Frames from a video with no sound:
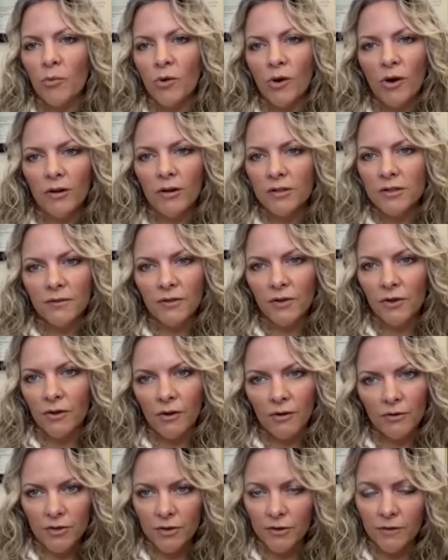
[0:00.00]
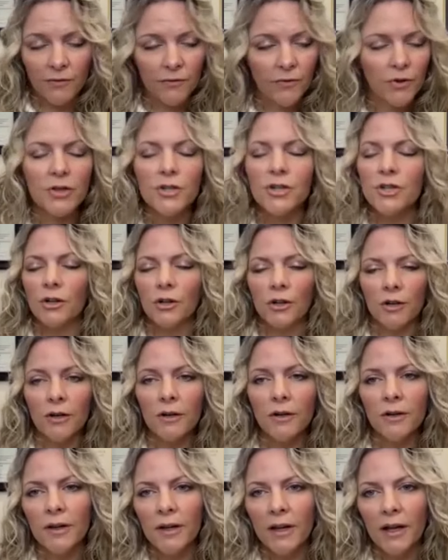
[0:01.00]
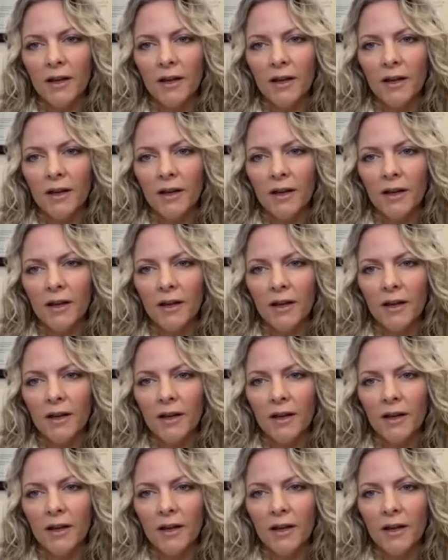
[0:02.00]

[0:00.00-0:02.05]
product of our culture for sure.